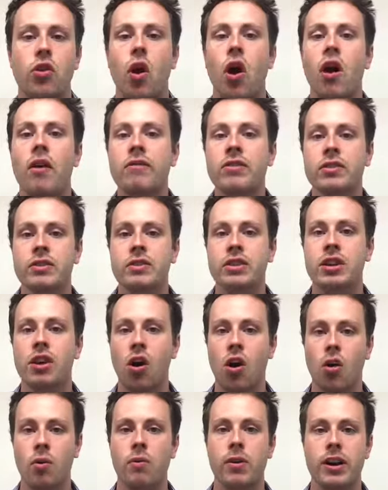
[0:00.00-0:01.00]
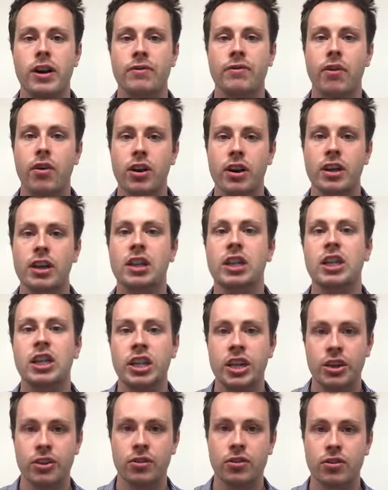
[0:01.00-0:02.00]
are obviously already very
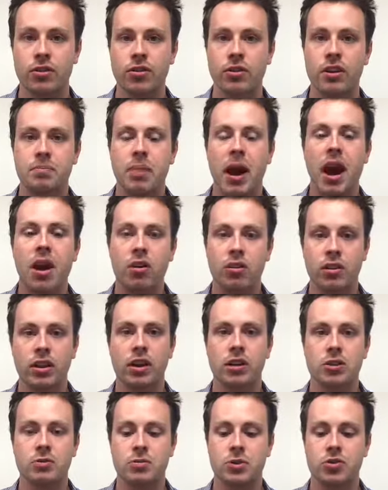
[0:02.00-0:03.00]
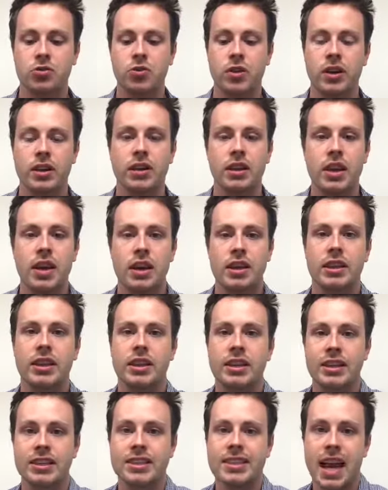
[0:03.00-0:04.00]
clear parallels between the
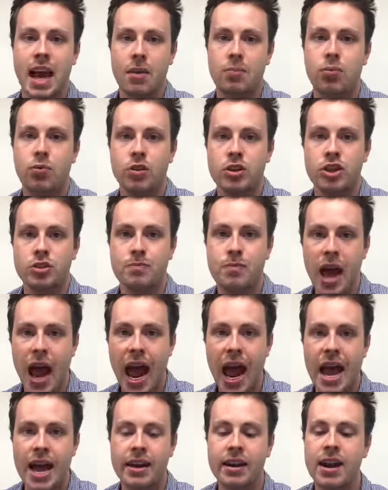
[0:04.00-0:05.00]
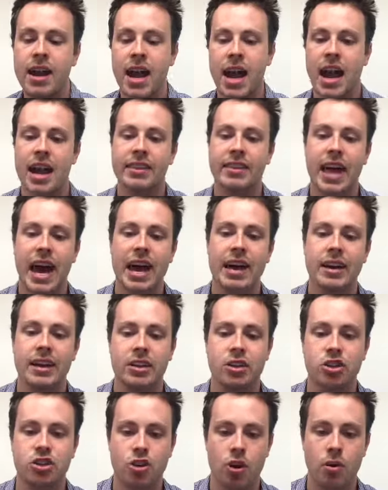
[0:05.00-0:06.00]
example in Japan and that
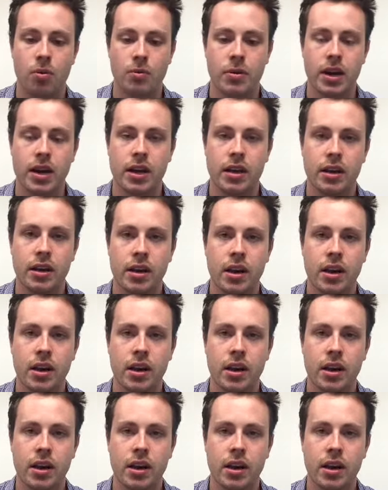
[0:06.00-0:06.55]
in Germany.